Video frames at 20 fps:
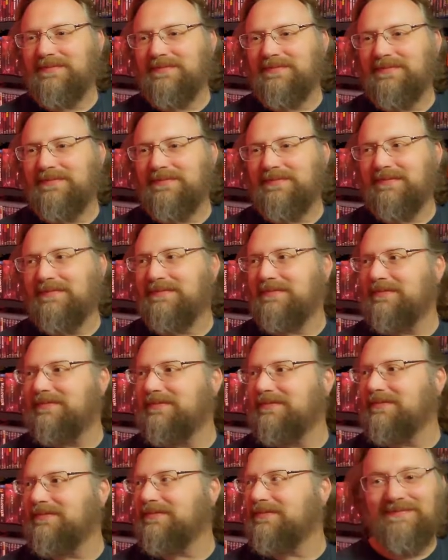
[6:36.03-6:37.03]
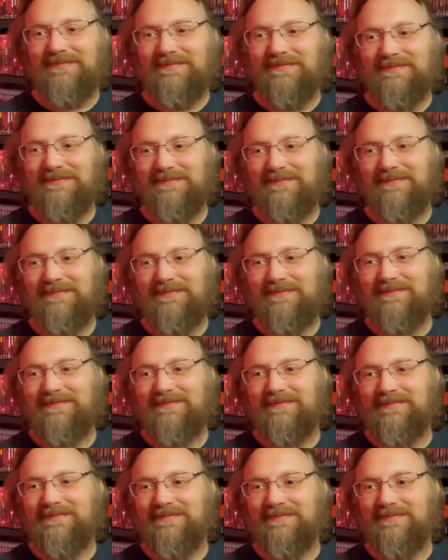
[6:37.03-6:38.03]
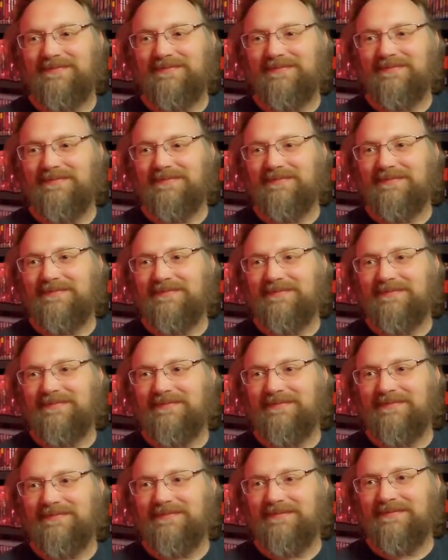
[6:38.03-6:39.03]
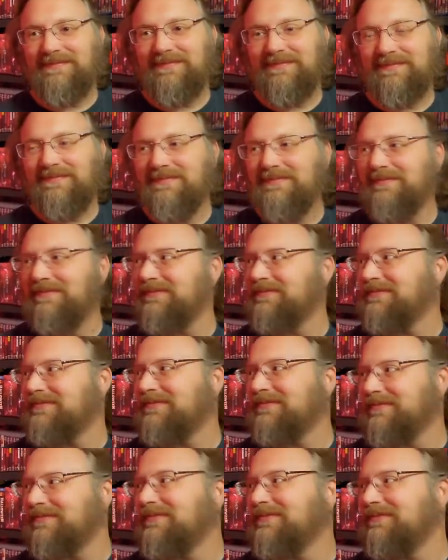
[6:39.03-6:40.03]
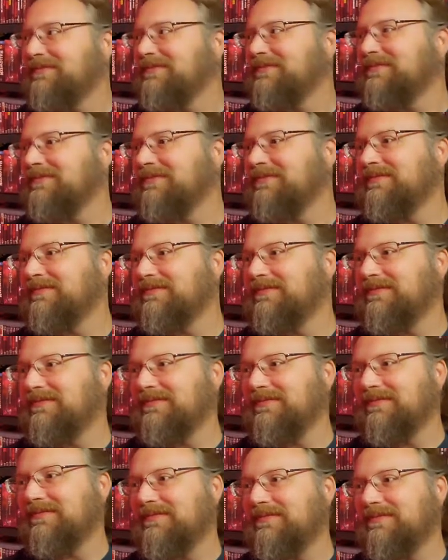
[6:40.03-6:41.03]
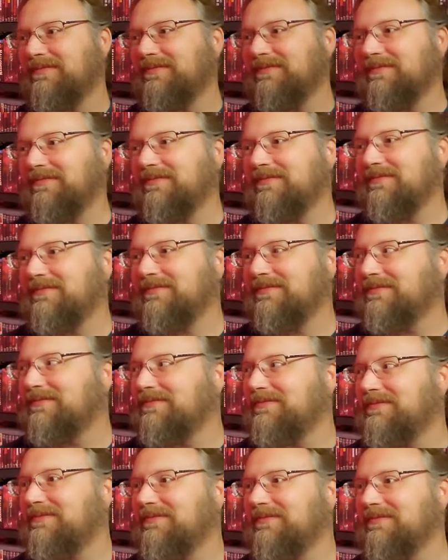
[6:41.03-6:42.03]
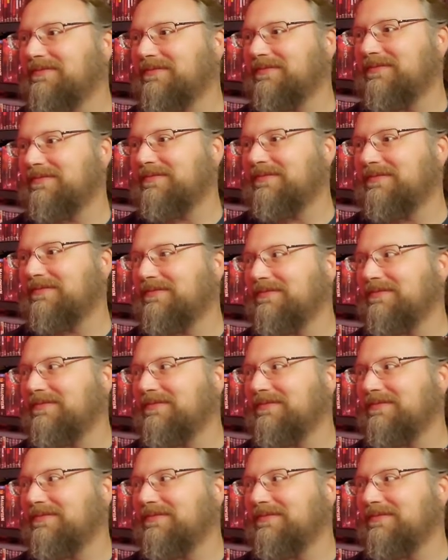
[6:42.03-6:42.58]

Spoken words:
(not speaking)